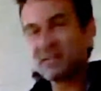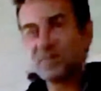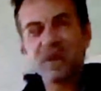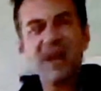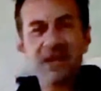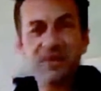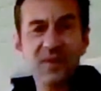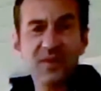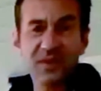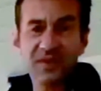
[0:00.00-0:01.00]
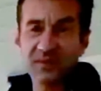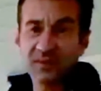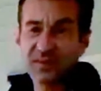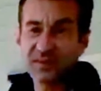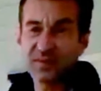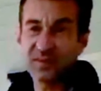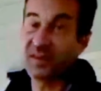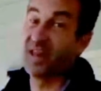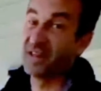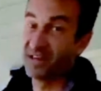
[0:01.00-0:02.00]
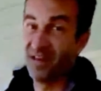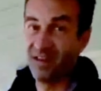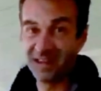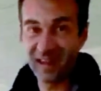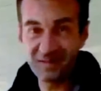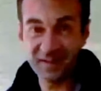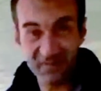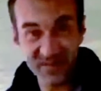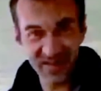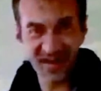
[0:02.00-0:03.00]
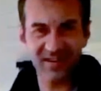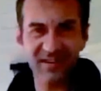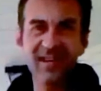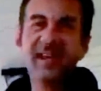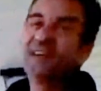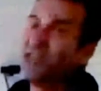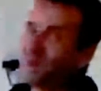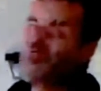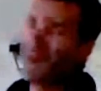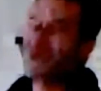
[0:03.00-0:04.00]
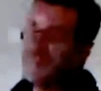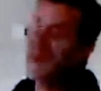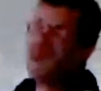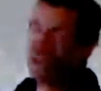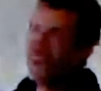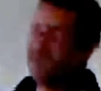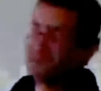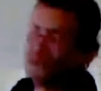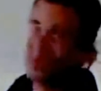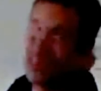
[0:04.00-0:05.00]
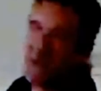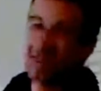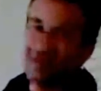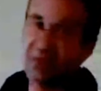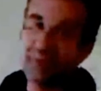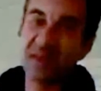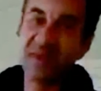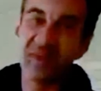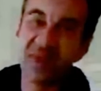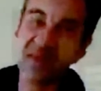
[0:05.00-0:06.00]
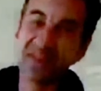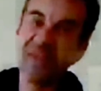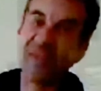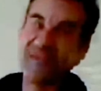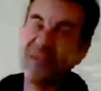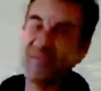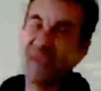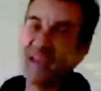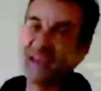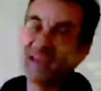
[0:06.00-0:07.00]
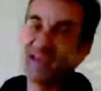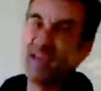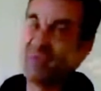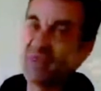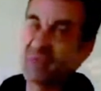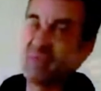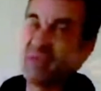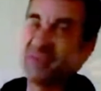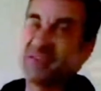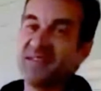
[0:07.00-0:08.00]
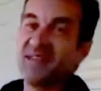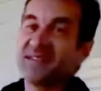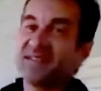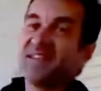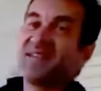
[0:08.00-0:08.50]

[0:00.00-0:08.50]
One I look forward to. Like, God, life is absurd. You and I, uh, you and I agree with Kierkegaard. I know that. We've talked about this, yes?